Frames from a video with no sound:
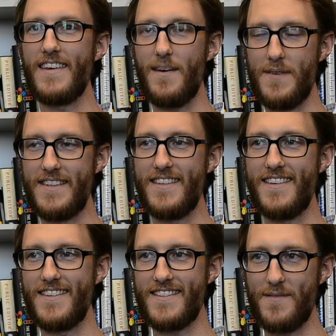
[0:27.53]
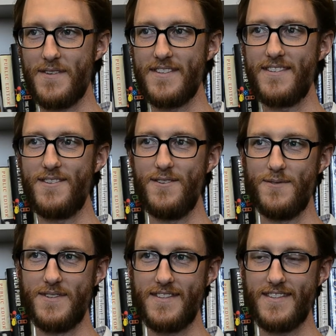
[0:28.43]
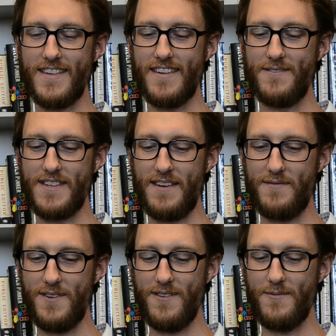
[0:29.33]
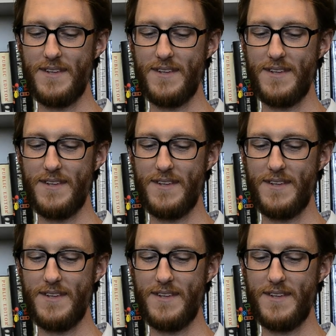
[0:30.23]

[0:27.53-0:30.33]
coming to the Summer Institute was uh, was helpful.